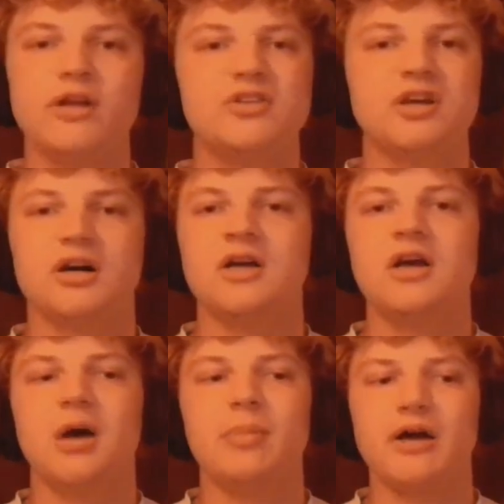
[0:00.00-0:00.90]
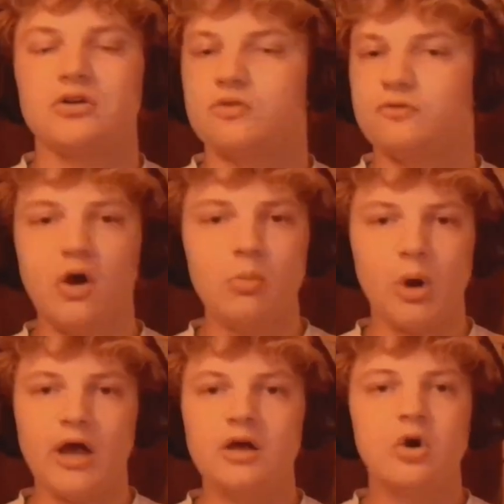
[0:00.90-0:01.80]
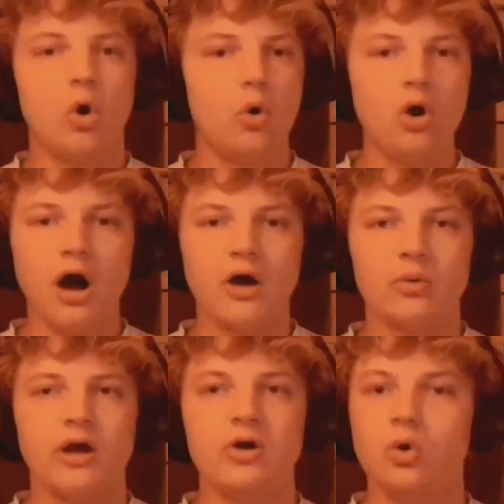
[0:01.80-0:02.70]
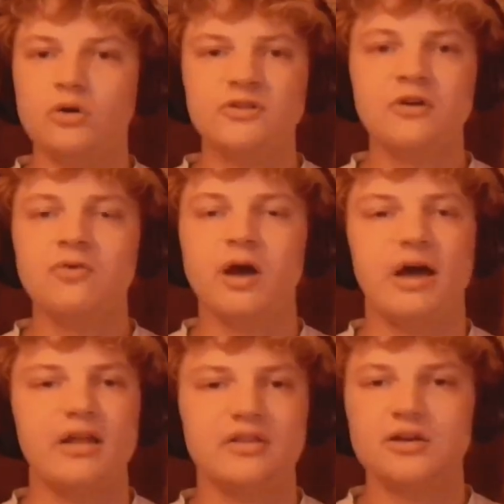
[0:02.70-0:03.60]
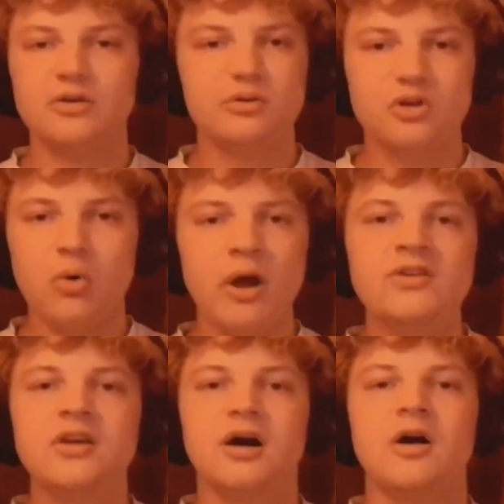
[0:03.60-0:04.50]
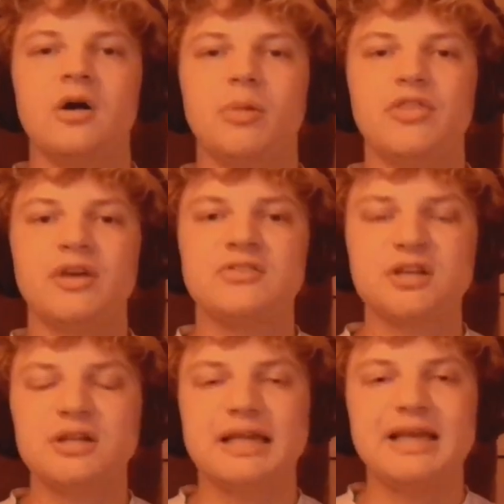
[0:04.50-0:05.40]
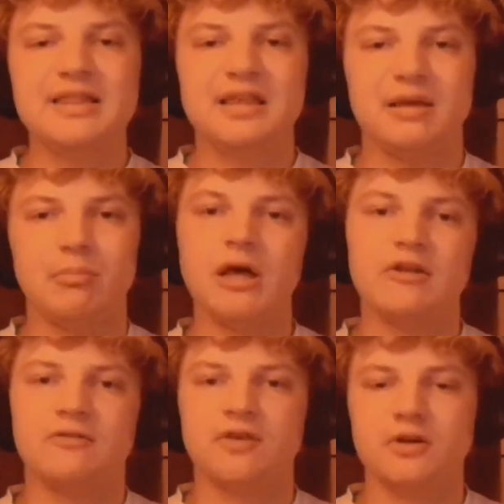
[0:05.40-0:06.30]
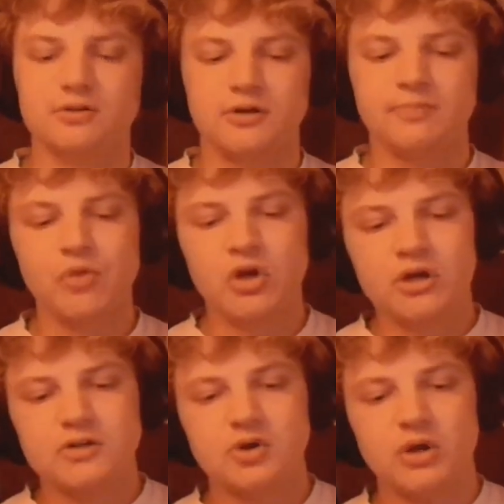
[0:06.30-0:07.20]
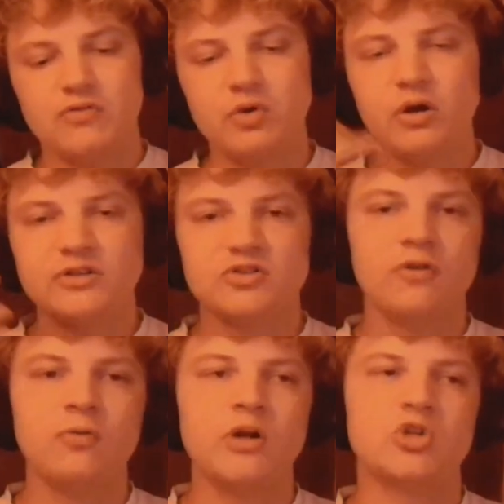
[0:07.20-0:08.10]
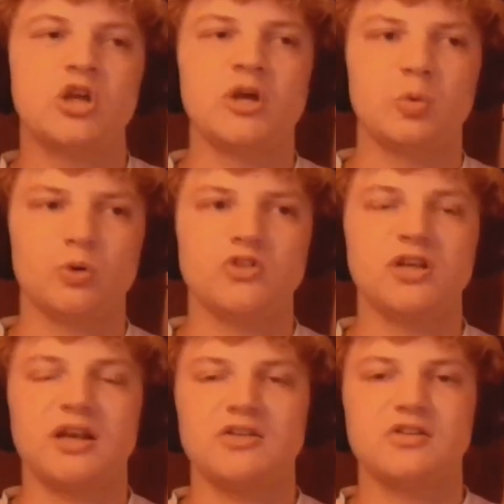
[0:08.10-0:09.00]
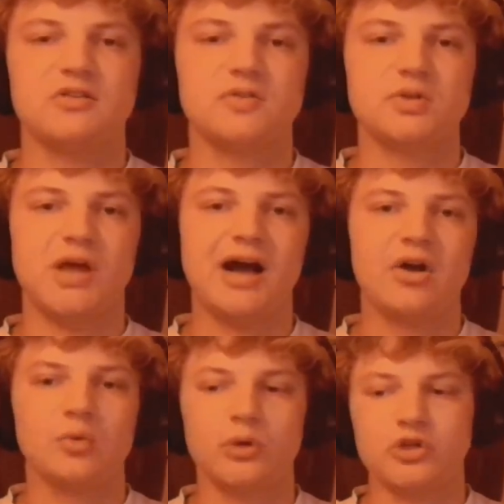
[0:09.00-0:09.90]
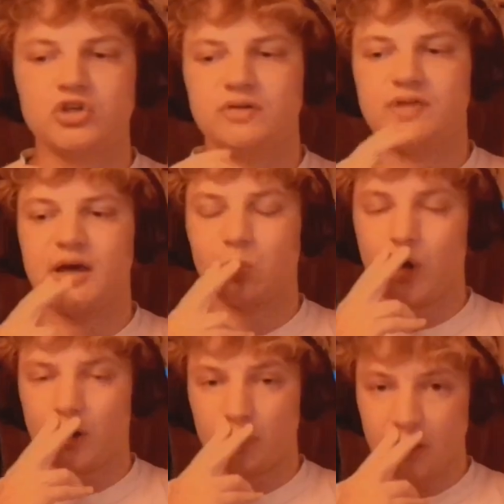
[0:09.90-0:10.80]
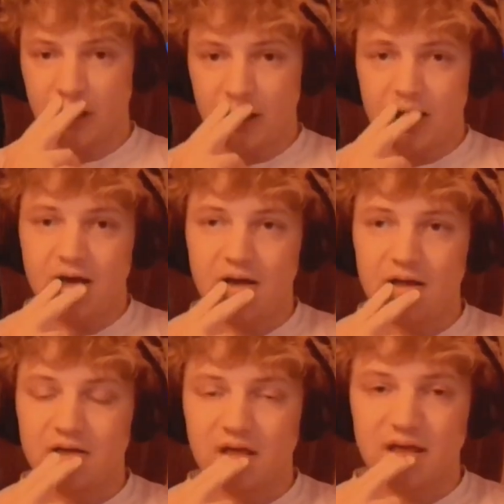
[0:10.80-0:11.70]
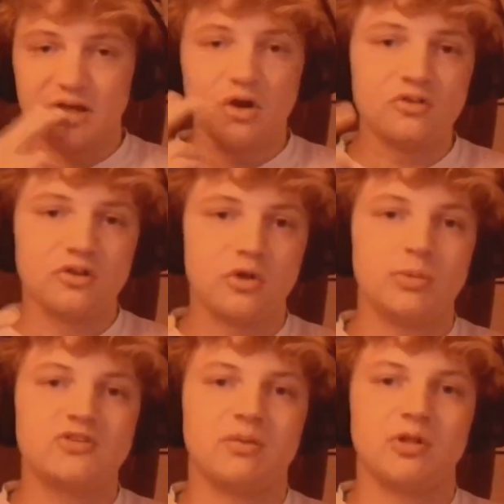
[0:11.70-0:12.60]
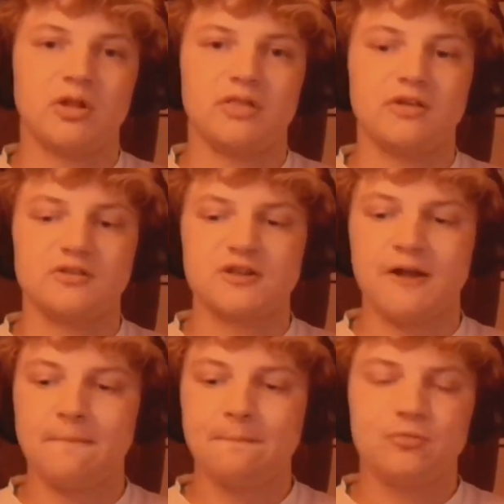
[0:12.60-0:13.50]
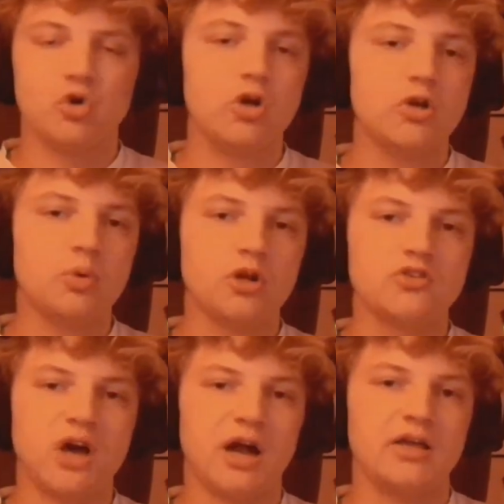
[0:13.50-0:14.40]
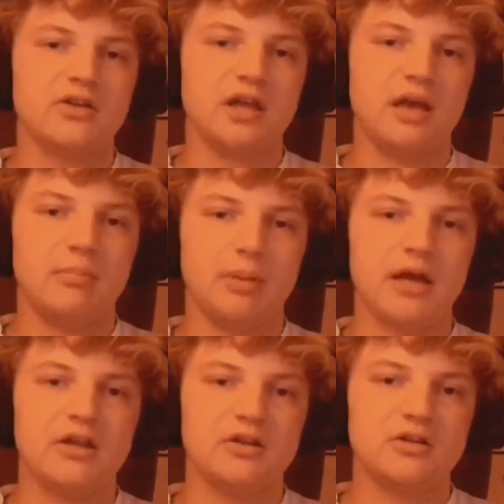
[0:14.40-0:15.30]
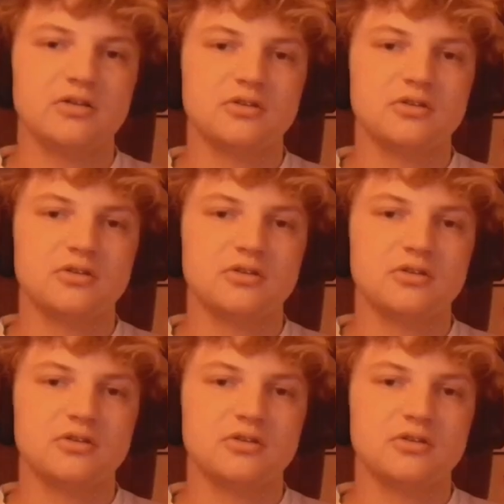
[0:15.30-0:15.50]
idea about firmware or hardware or software. They have no idea, but they're still in the embedded field. So if you're a software engineer who wants to get into this field, how can we achieve that? Well, uh, it, it goes a little bit something like this. You're going to want to target embedded